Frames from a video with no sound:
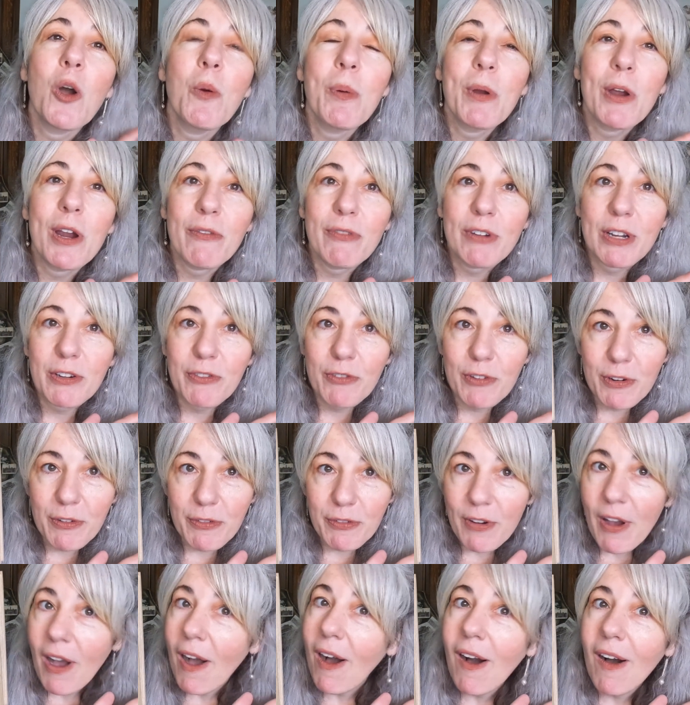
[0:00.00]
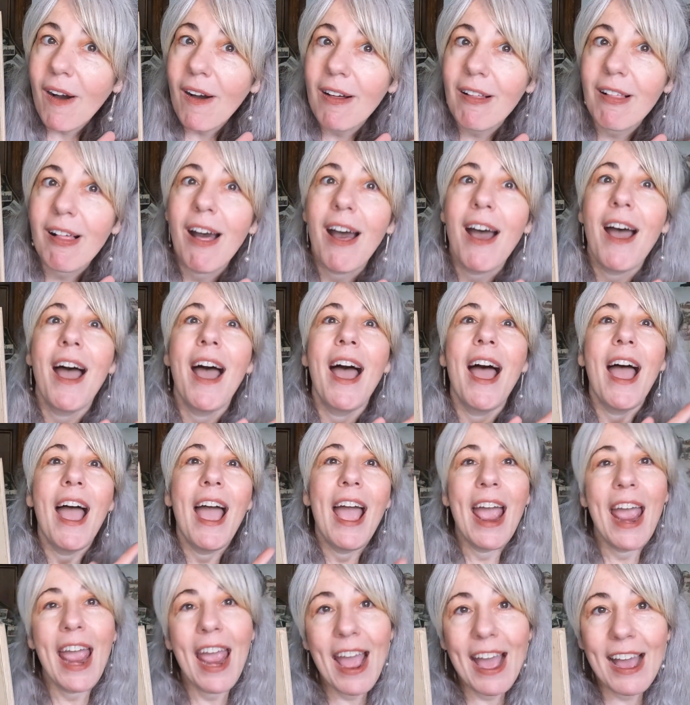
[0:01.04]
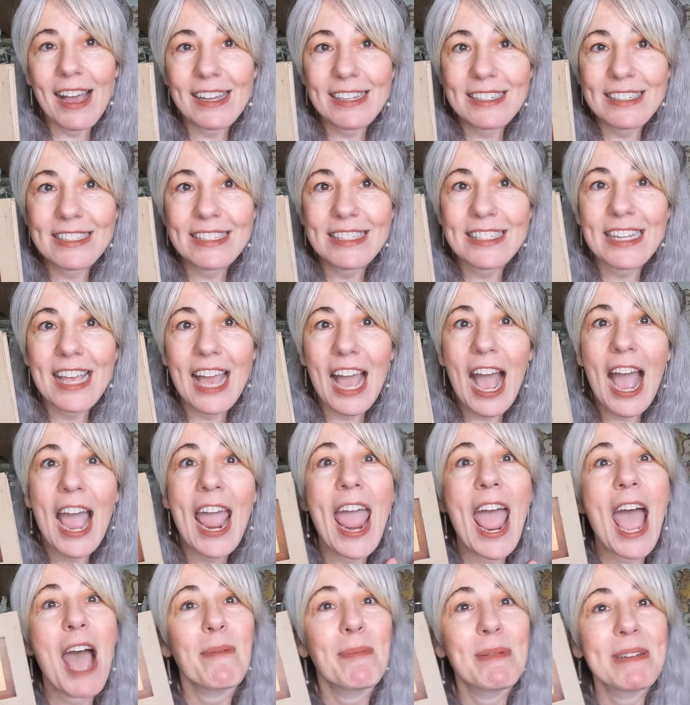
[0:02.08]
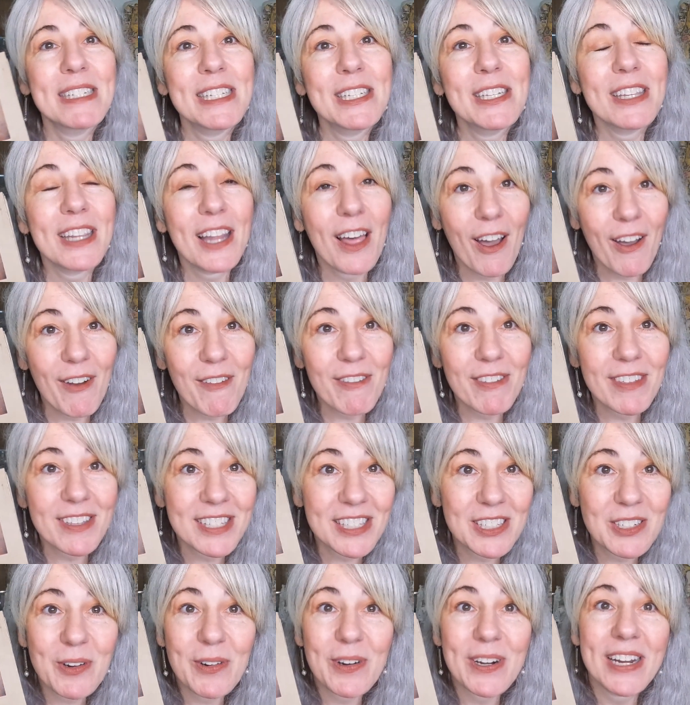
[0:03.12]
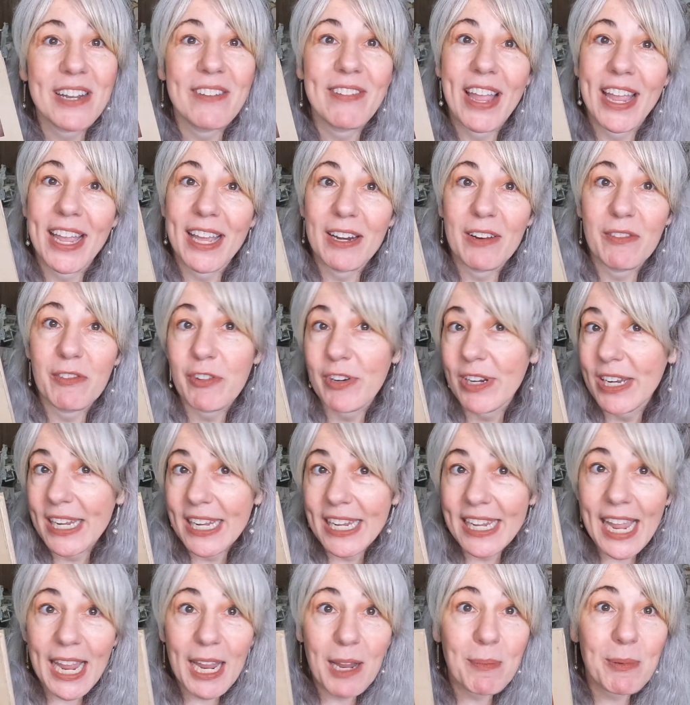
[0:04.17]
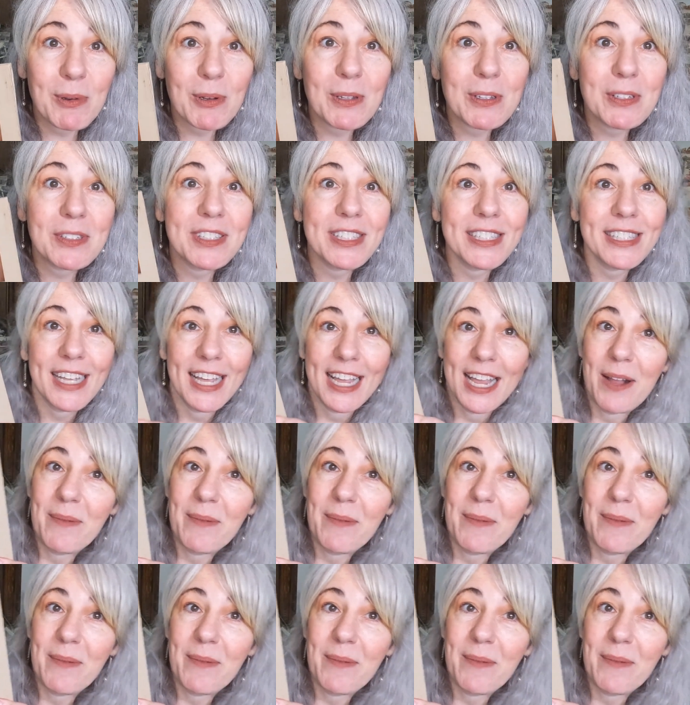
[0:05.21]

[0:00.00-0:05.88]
perfect for fall. And I happen to love the story of Anne of Green Gables.